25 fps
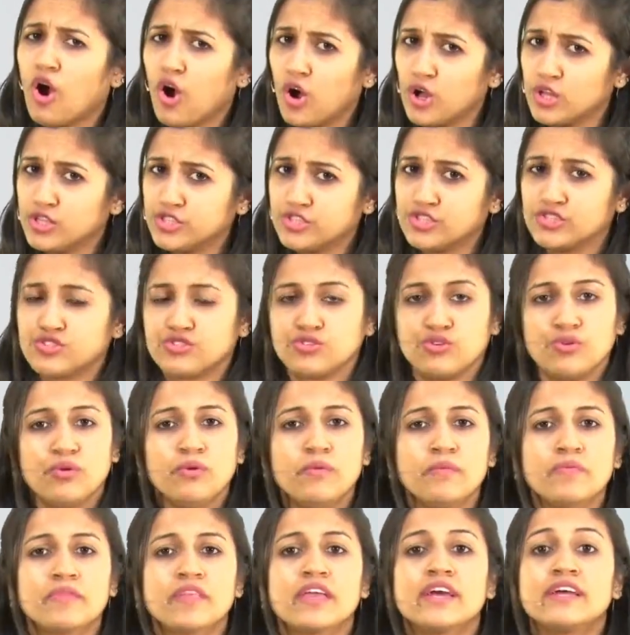
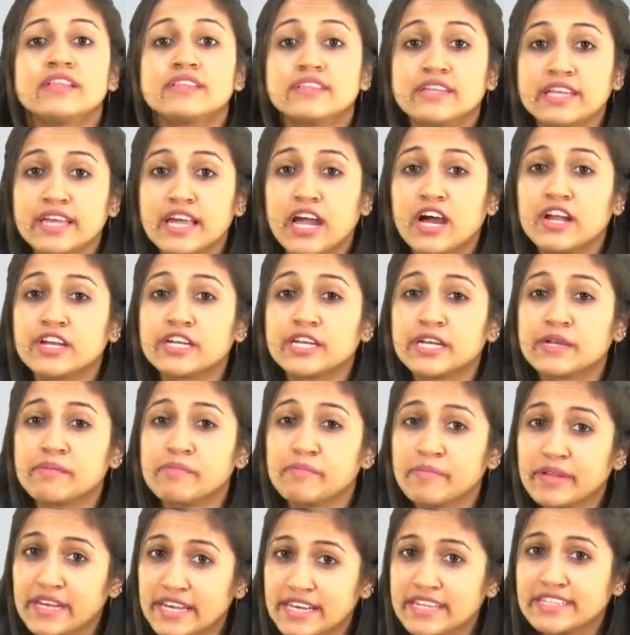Also, three hundred
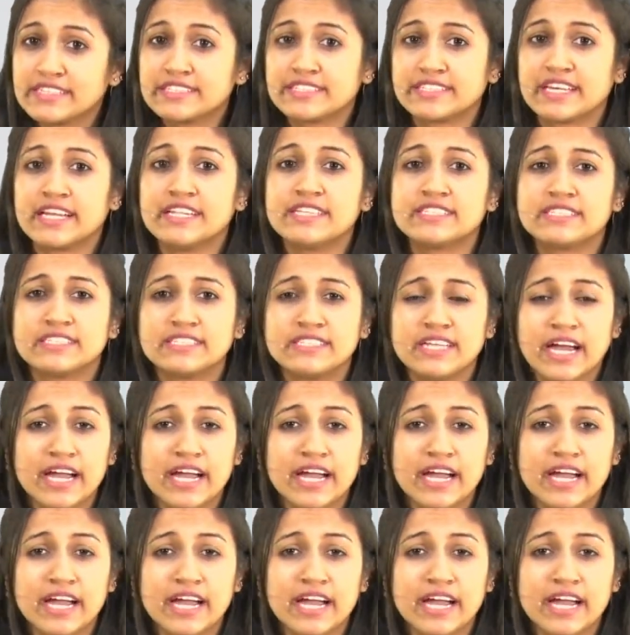million cells